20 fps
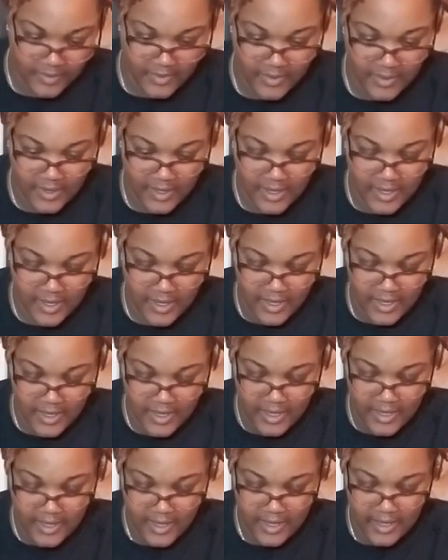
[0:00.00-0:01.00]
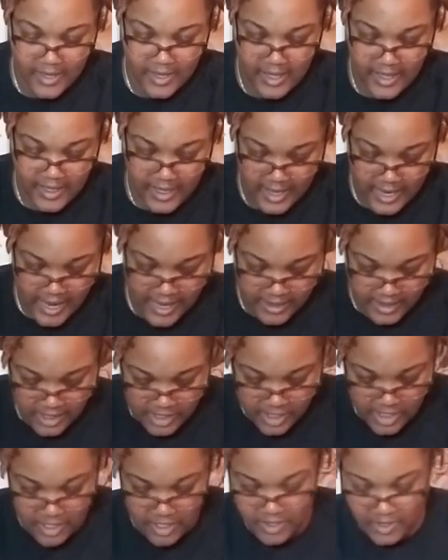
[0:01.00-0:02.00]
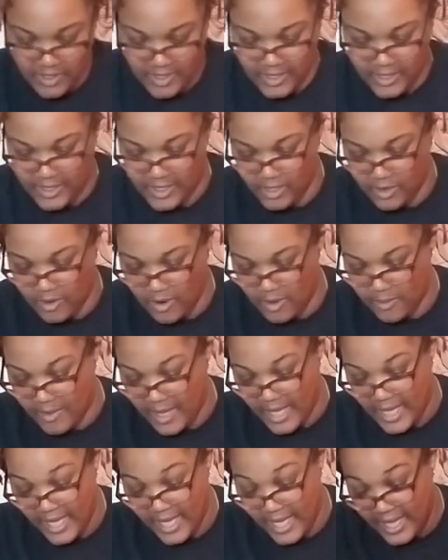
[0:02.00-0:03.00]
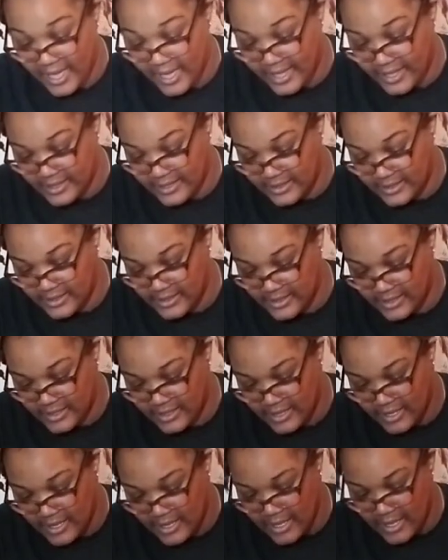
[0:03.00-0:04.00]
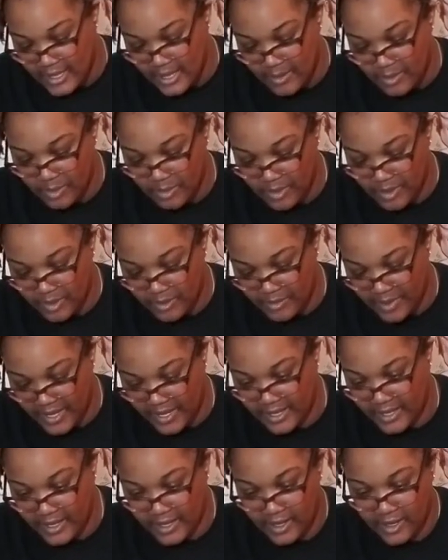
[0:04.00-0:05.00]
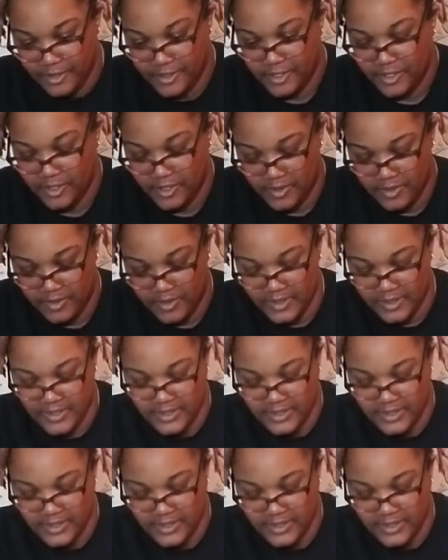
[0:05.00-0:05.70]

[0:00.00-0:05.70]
ooh. And then I'll just show you the glitter on my hands. I'll put them back in here so you can